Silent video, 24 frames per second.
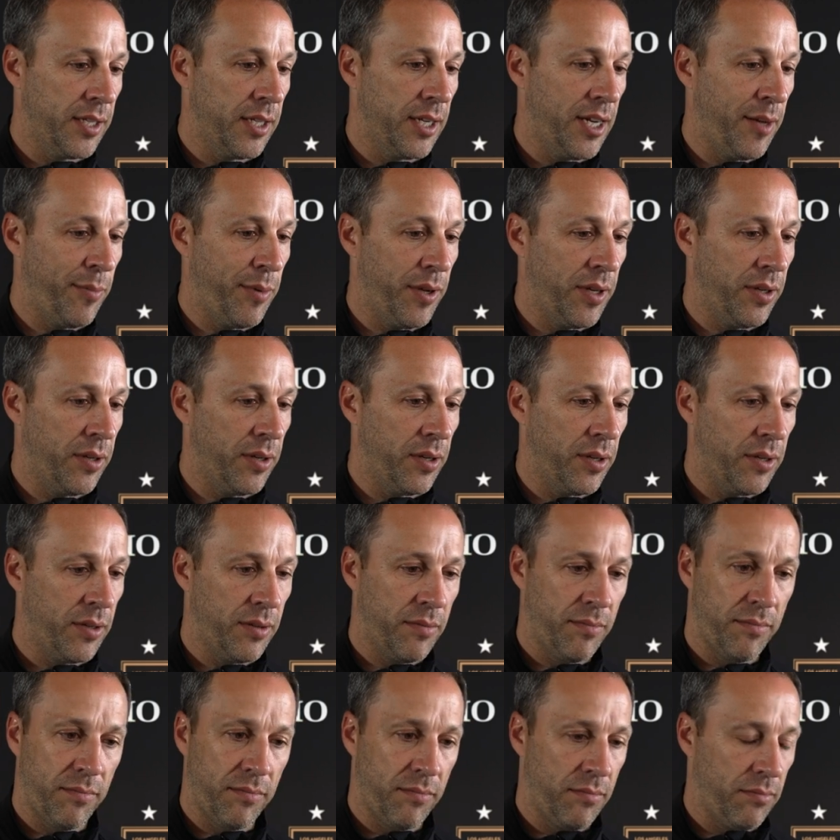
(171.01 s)
And I've been
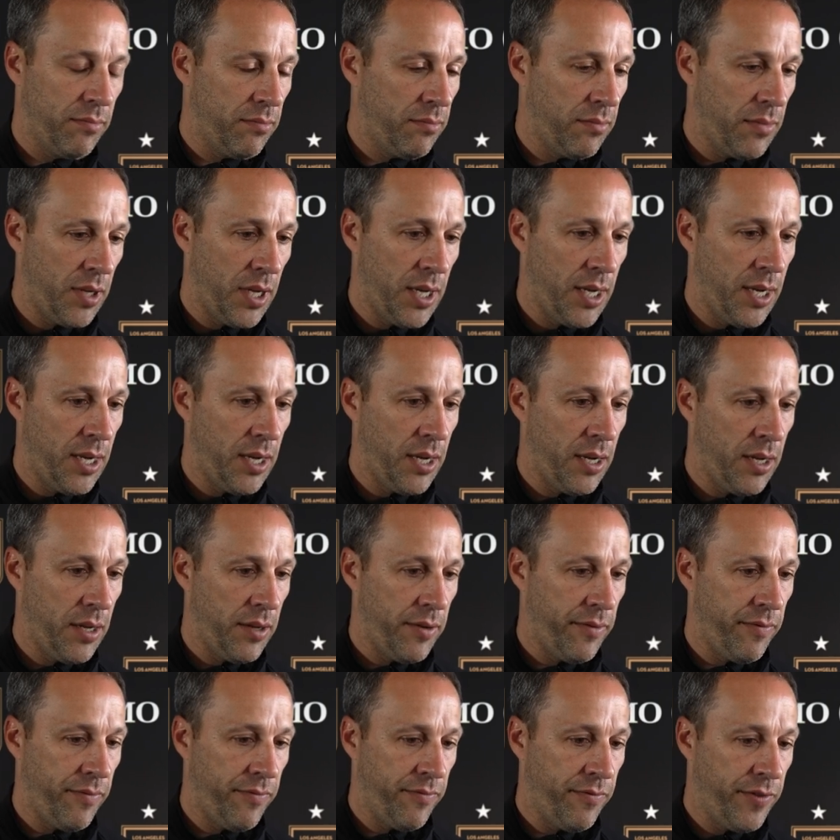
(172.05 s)
uh,
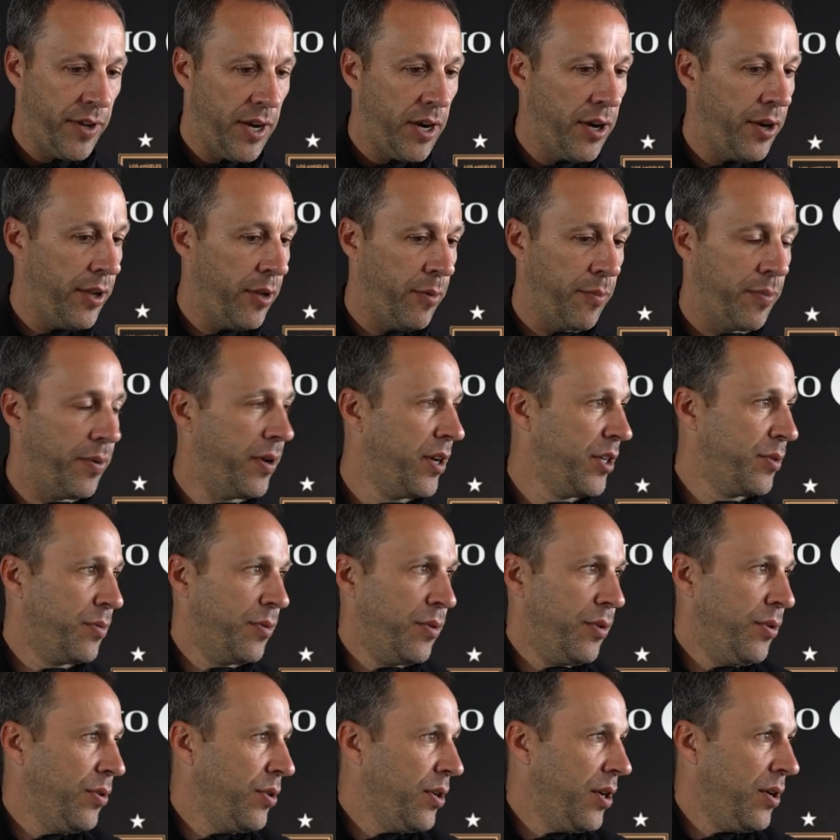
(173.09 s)
very impressed
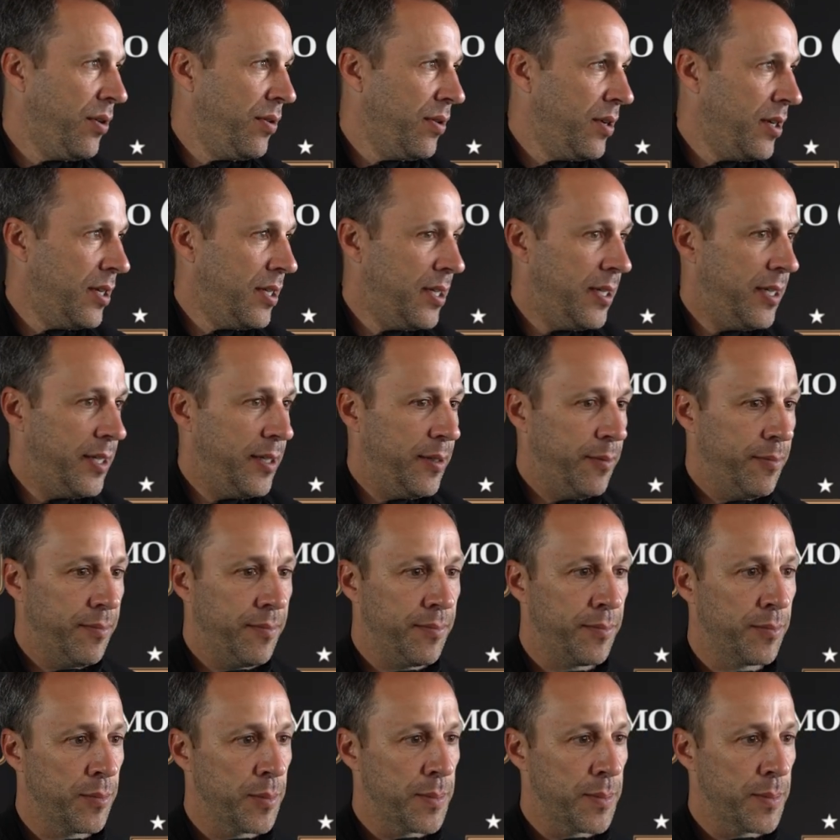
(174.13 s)
with Hugo. Um,